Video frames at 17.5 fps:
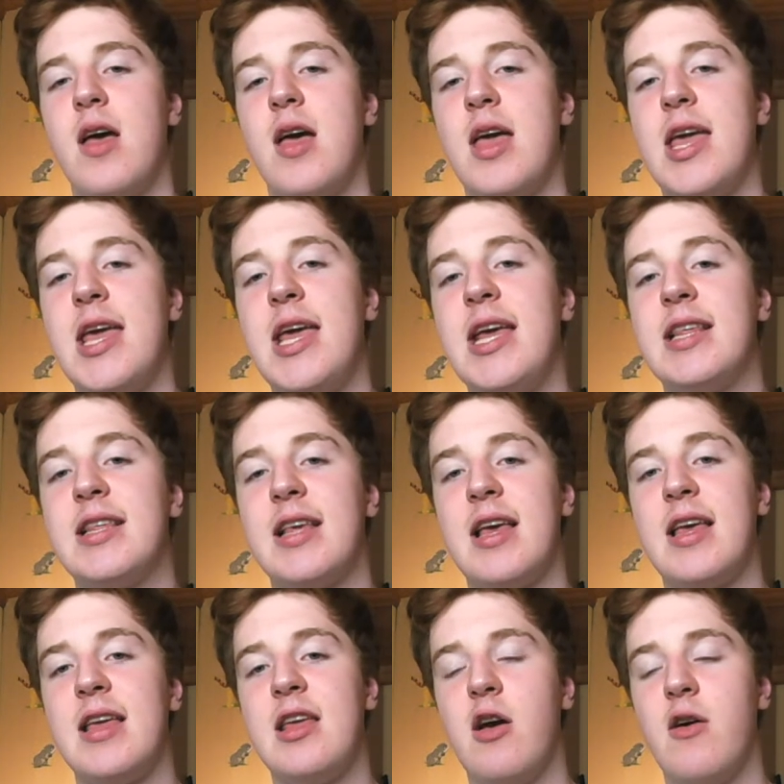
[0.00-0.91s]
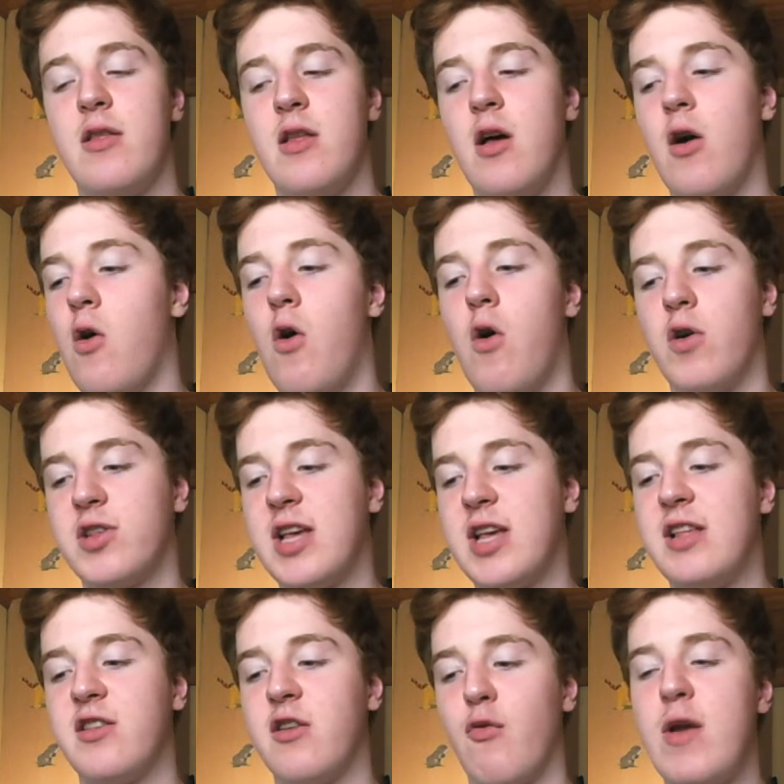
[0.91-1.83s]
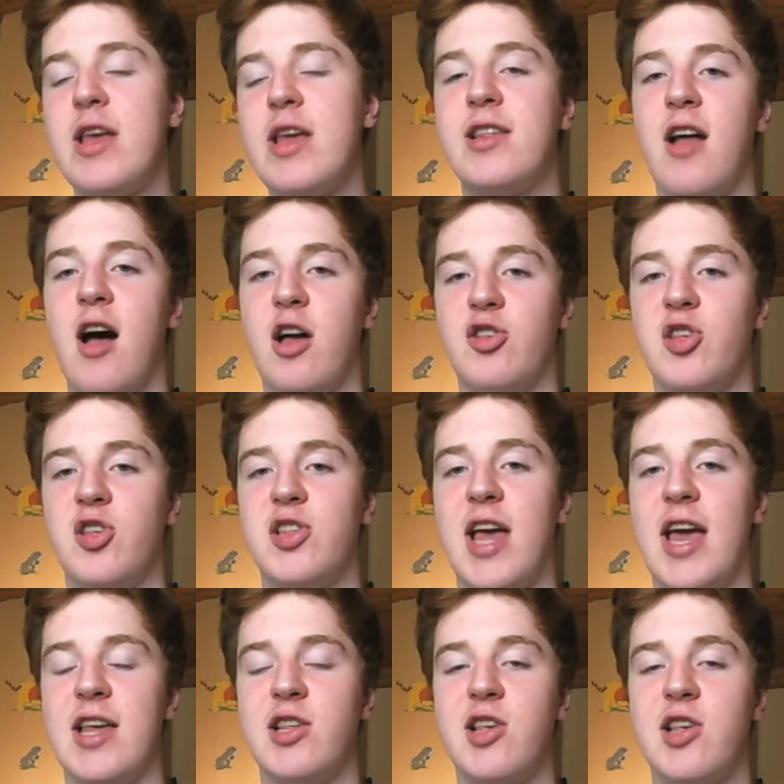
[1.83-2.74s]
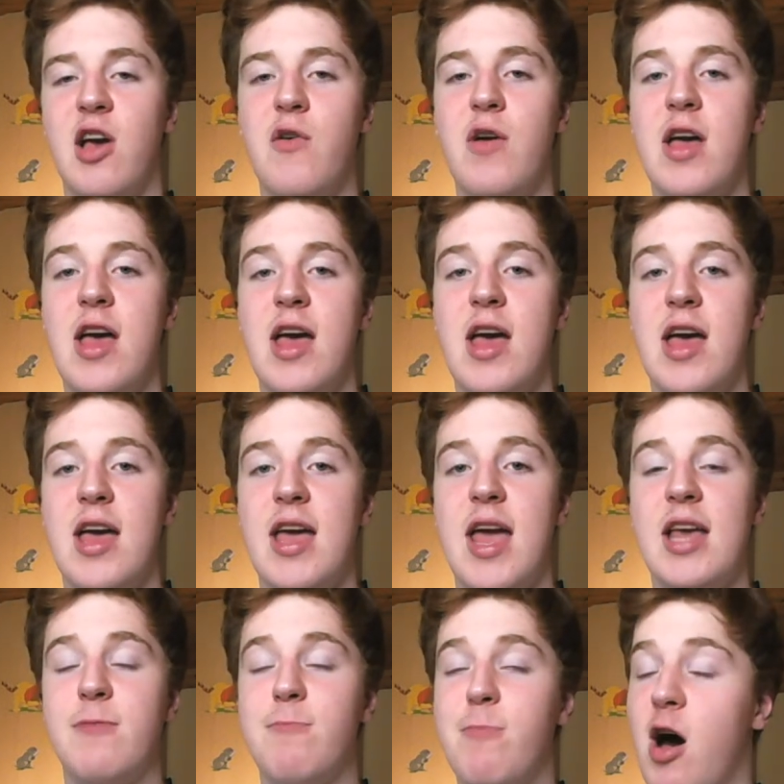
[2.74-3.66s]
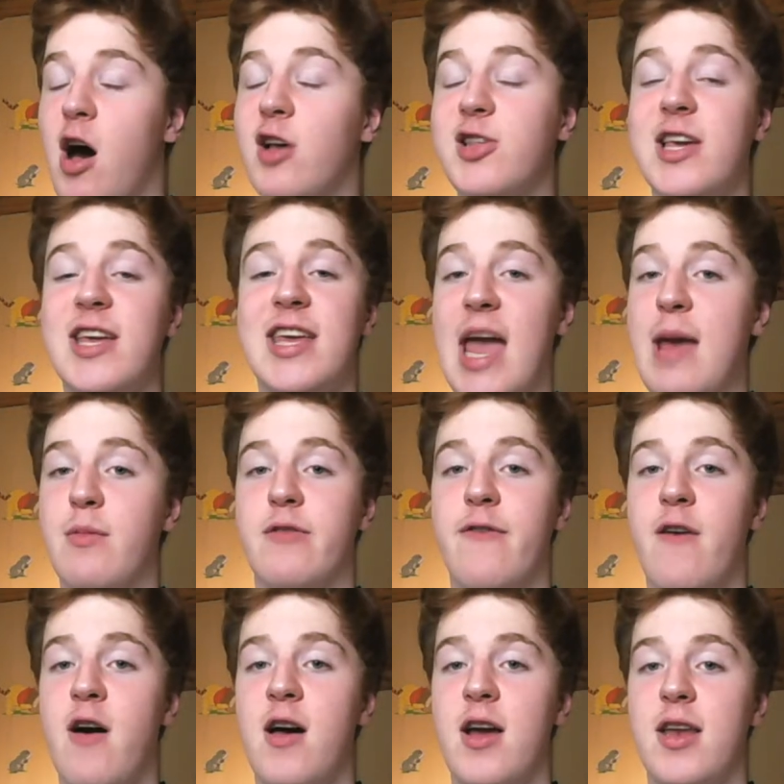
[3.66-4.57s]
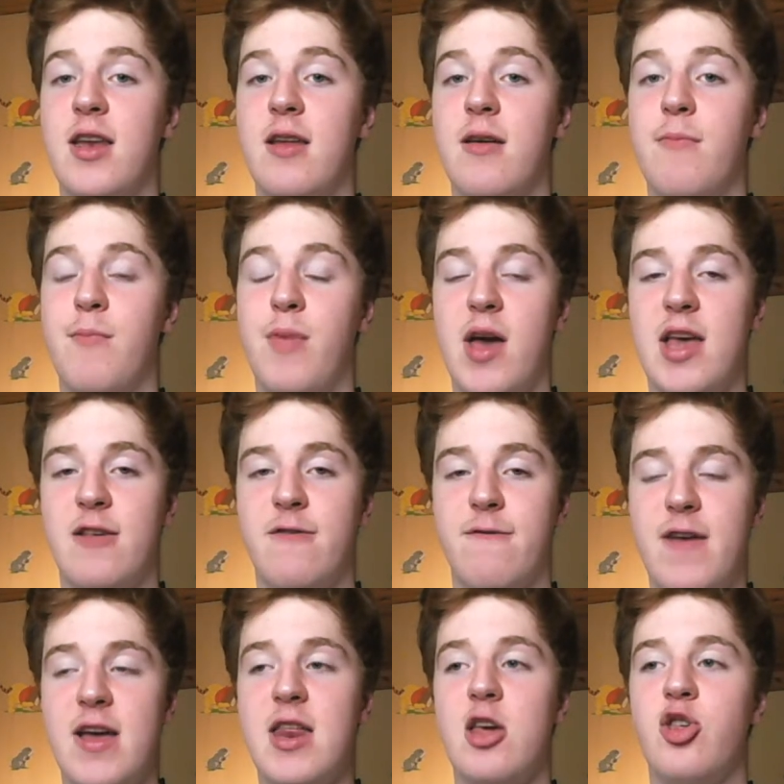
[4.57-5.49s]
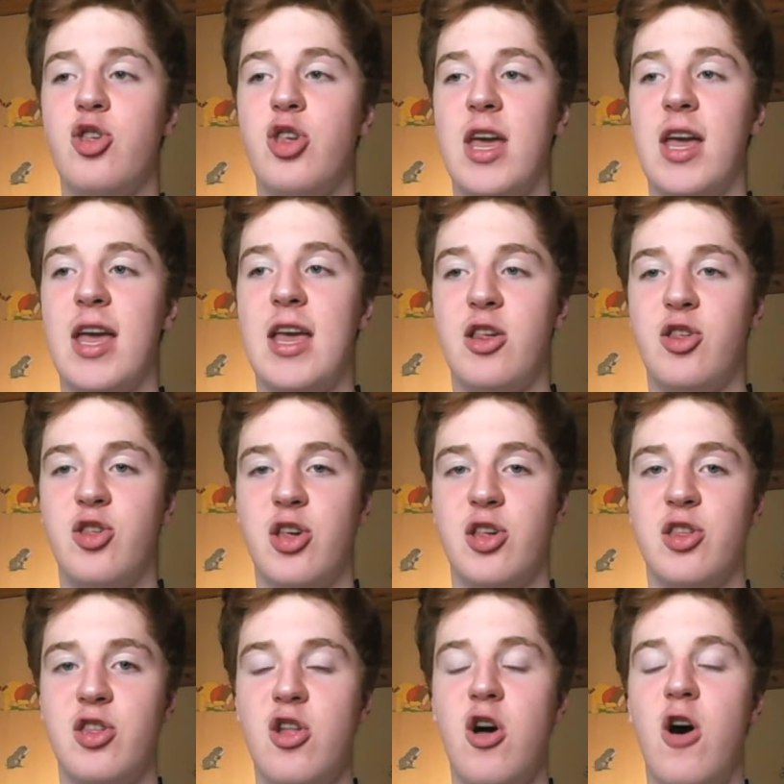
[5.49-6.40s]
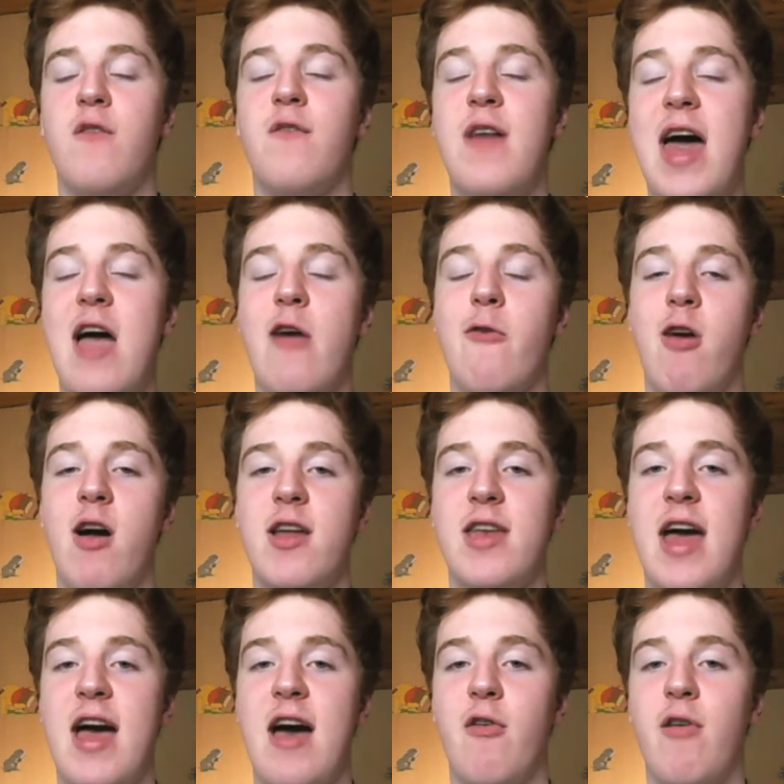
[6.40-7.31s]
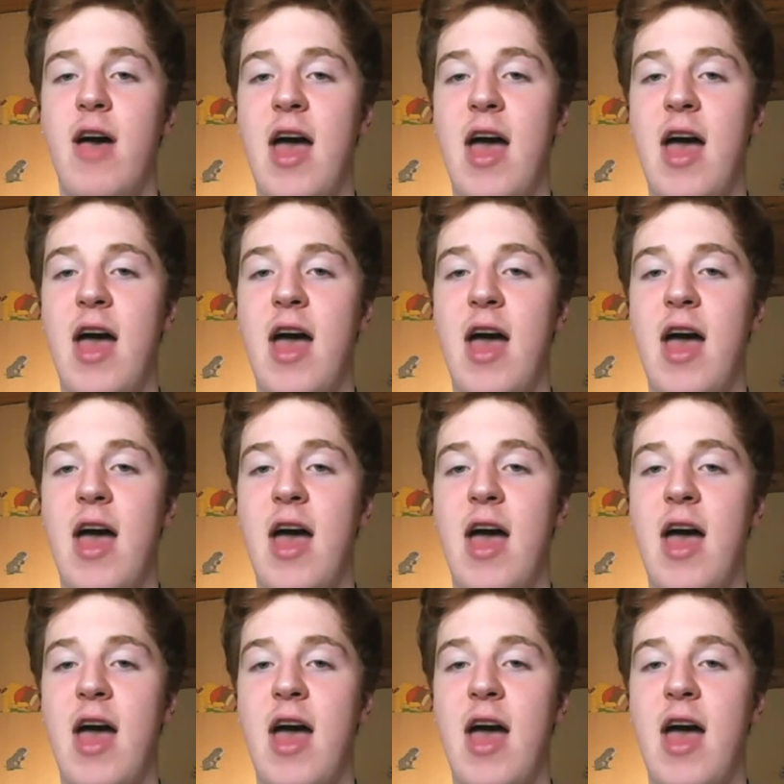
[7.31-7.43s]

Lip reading: he's or since the restart, I should say. So his passing game's fine, but his finishing is just not there right now.